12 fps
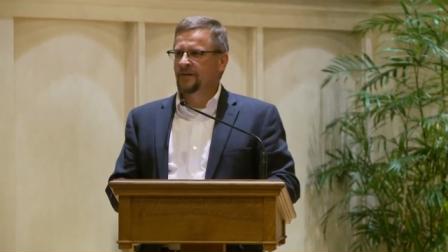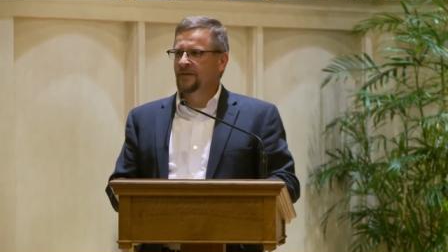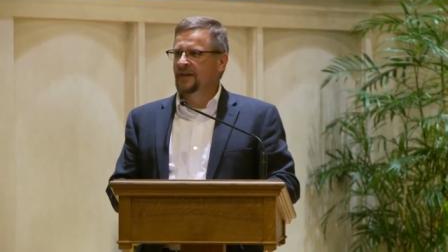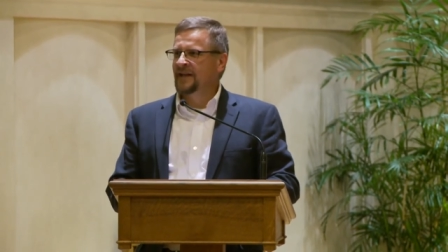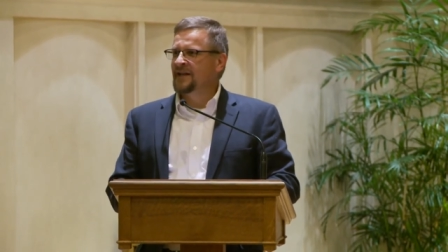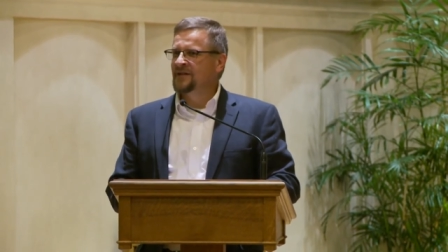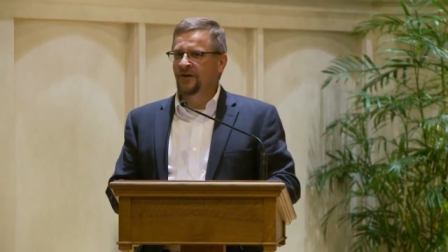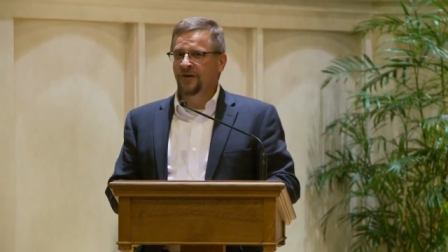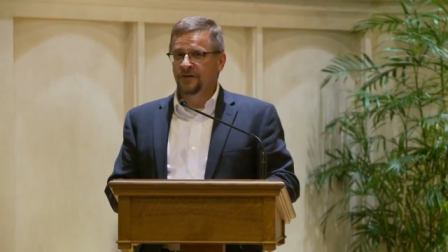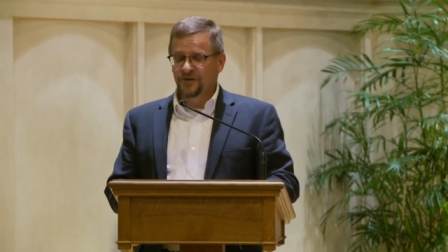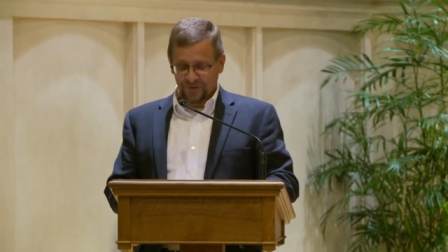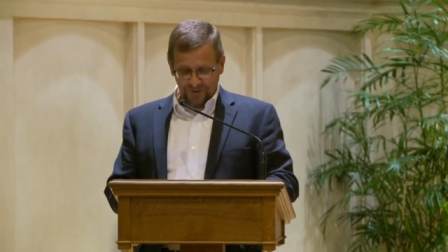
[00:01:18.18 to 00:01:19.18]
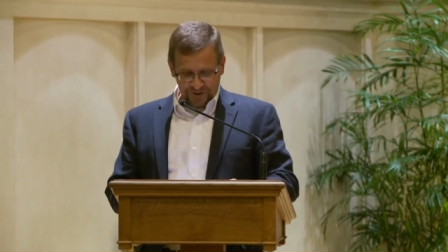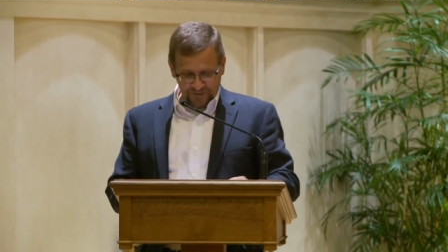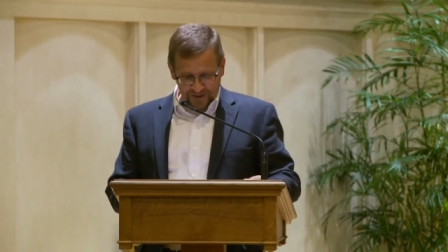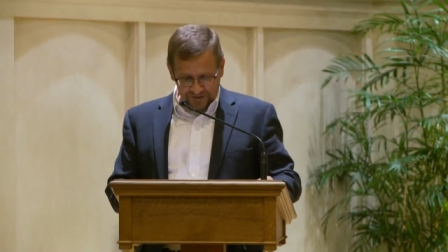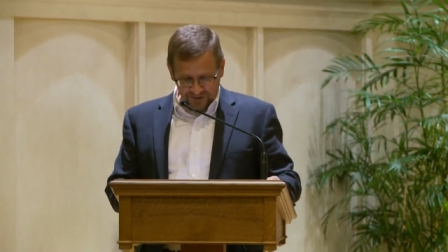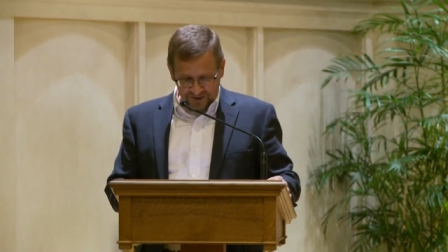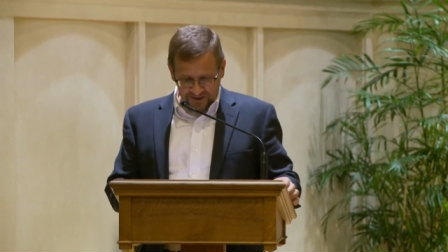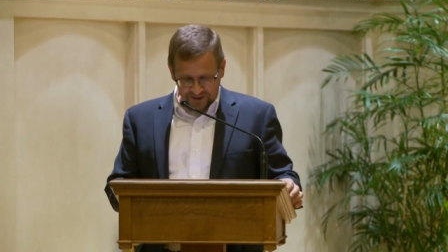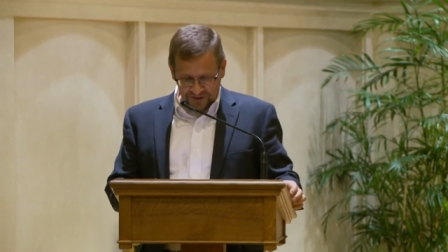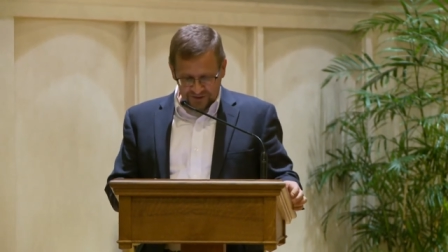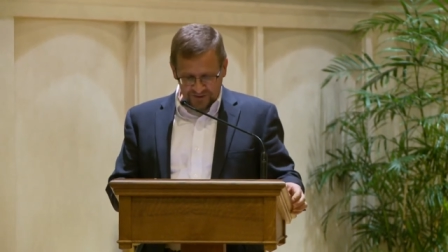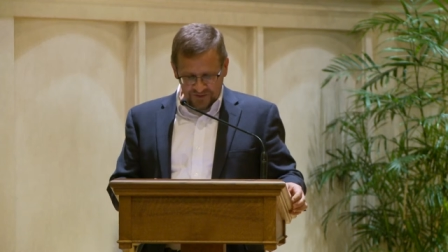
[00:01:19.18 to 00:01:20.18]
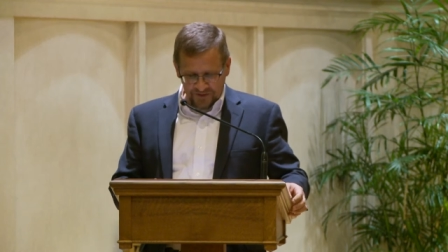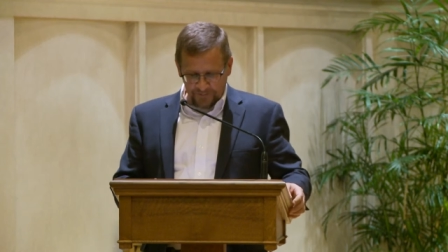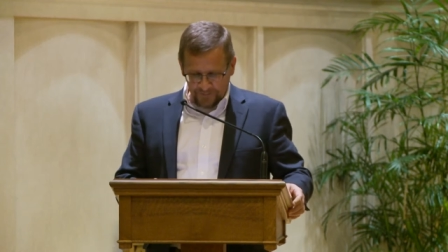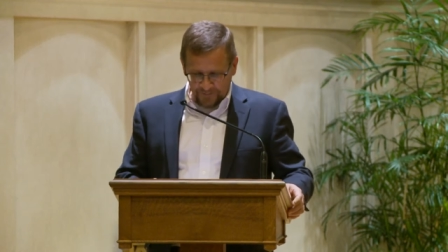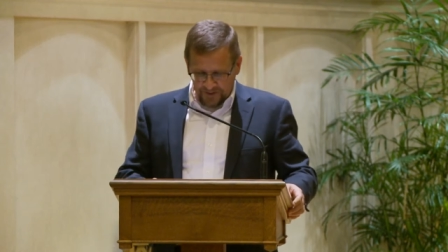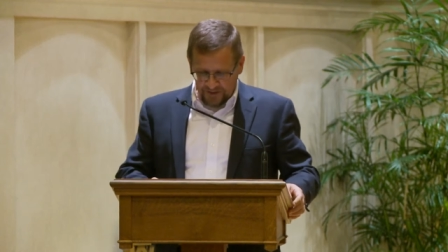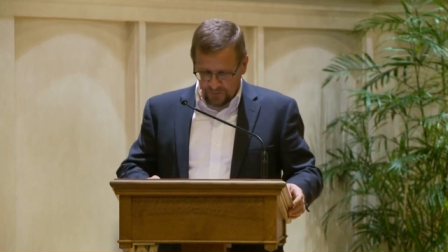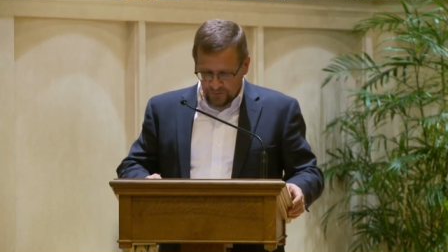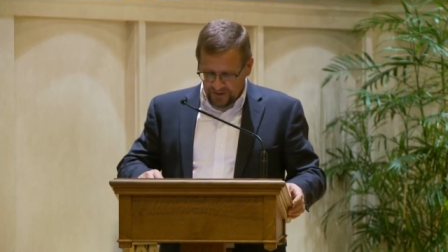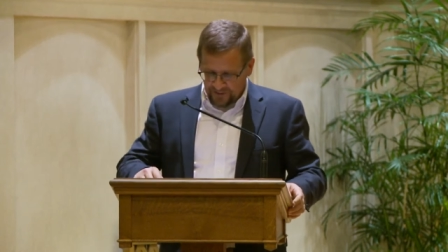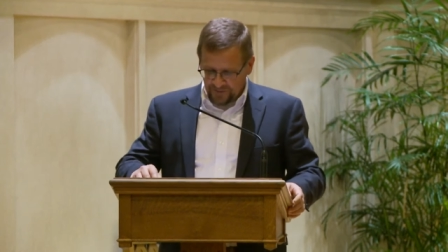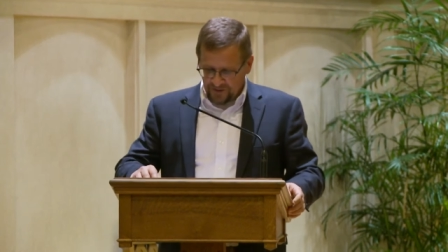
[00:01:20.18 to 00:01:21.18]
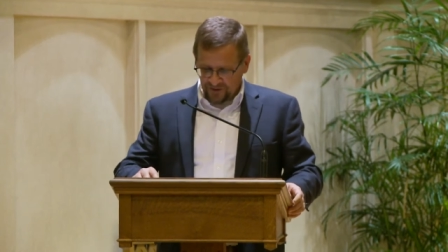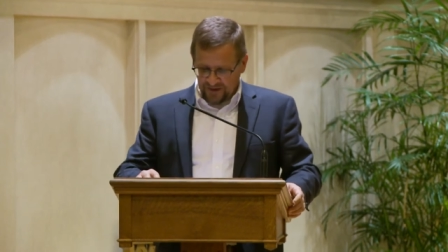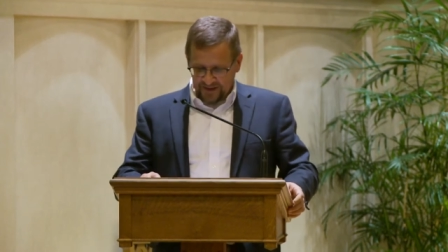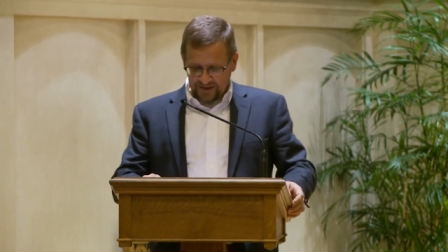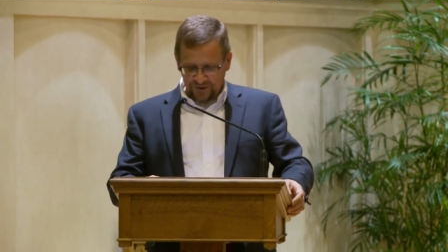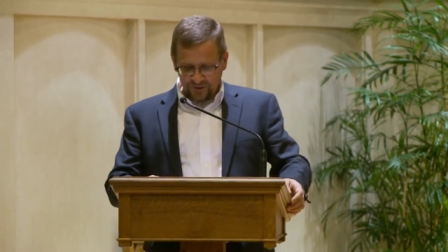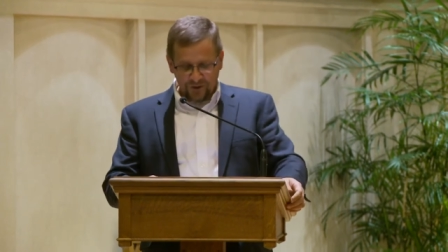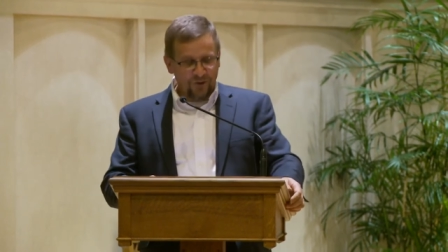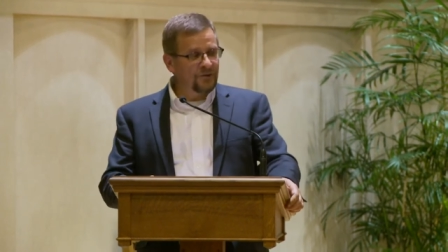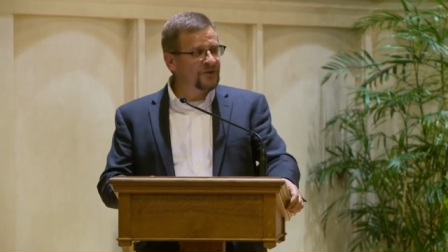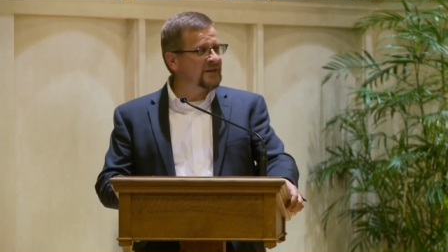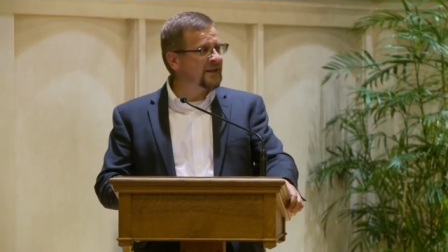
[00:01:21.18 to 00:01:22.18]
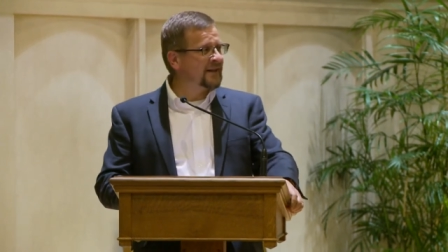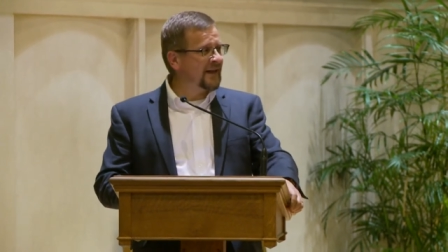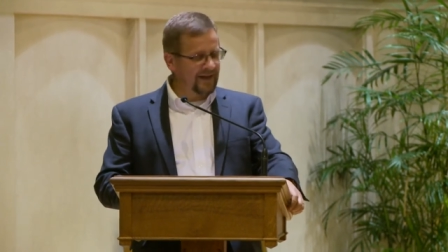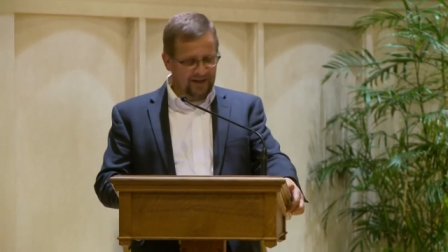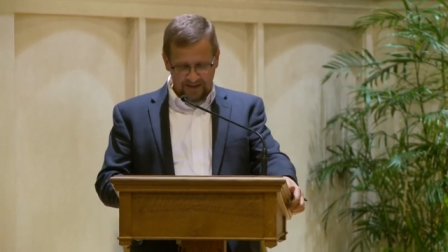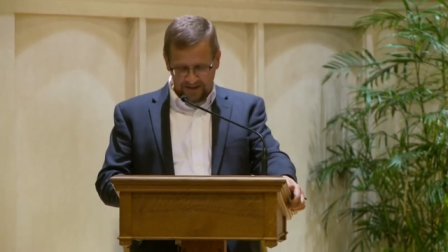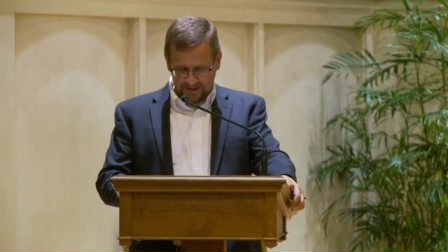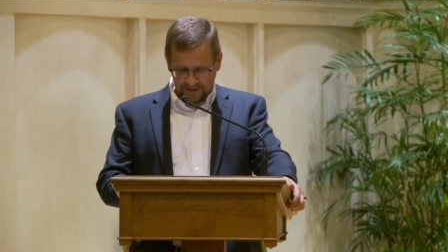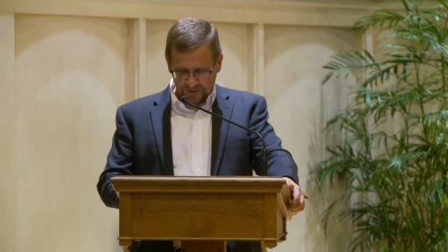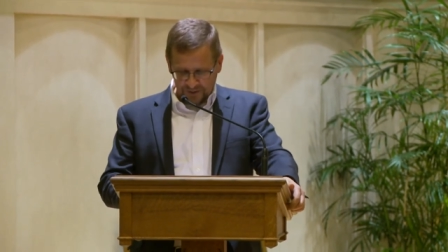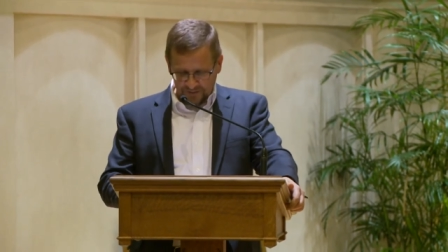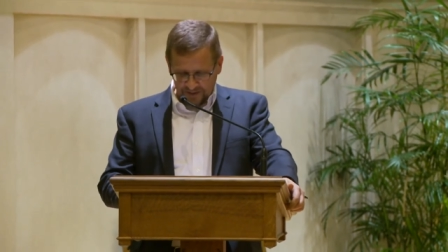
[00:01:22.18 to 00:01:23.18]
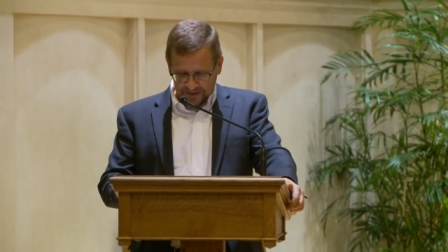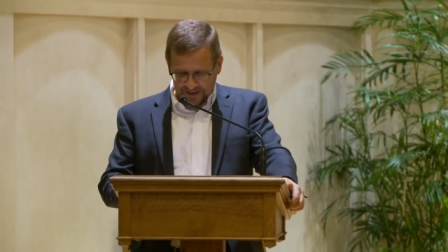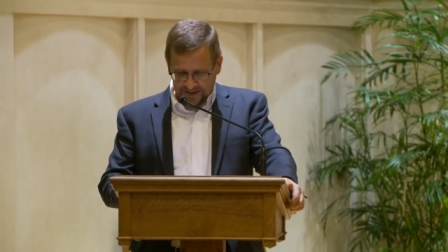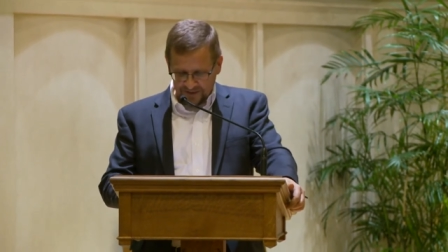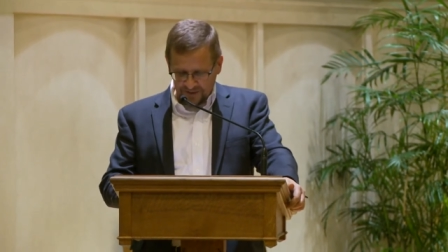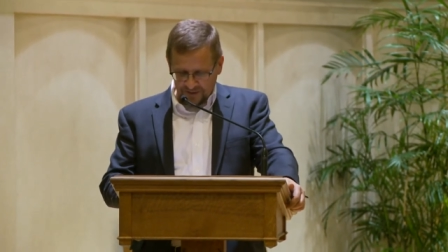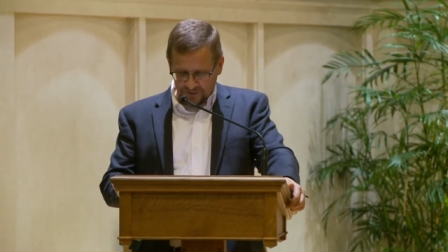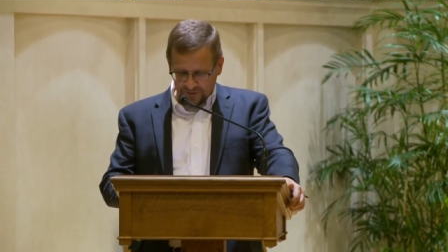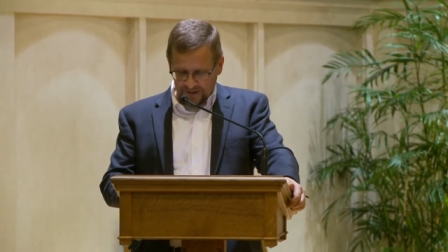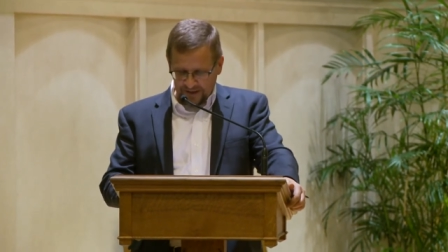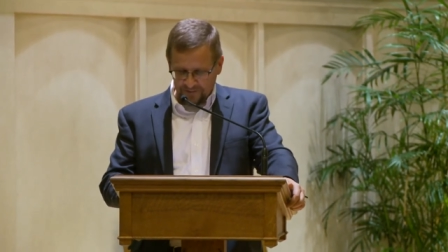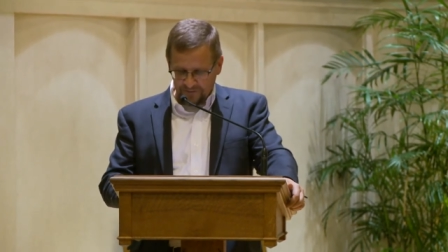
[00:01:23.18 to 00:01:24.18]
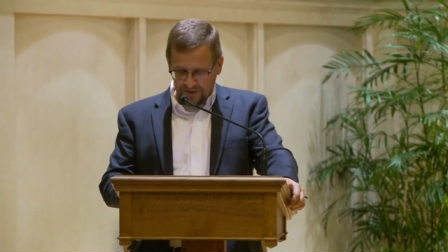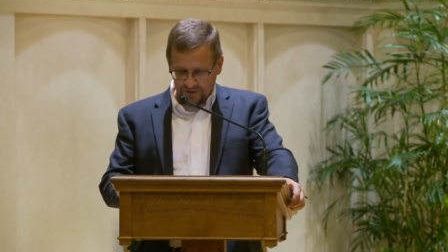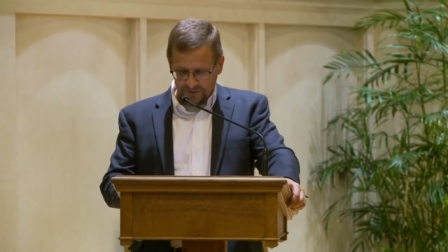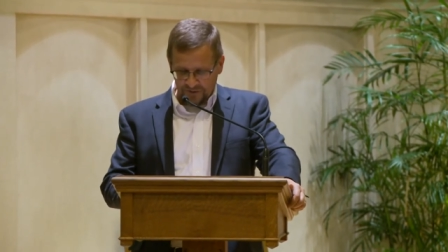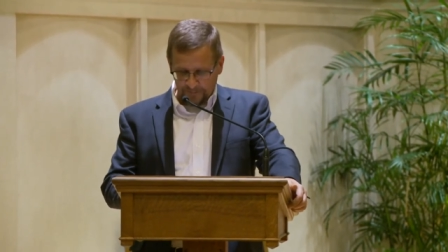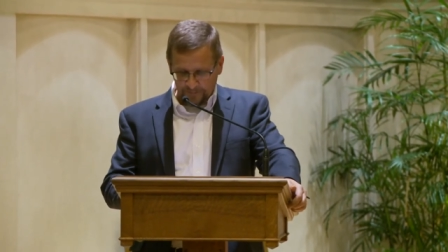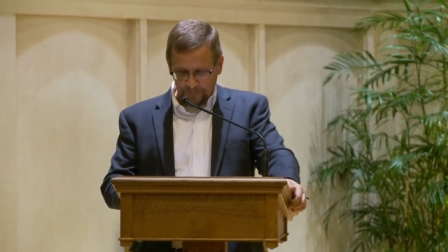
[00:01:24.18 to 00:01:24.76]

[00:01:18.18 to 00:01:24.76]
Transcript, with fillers: These are the sorts of conversations that we have been trying to host and catalyze over the last two and a half years.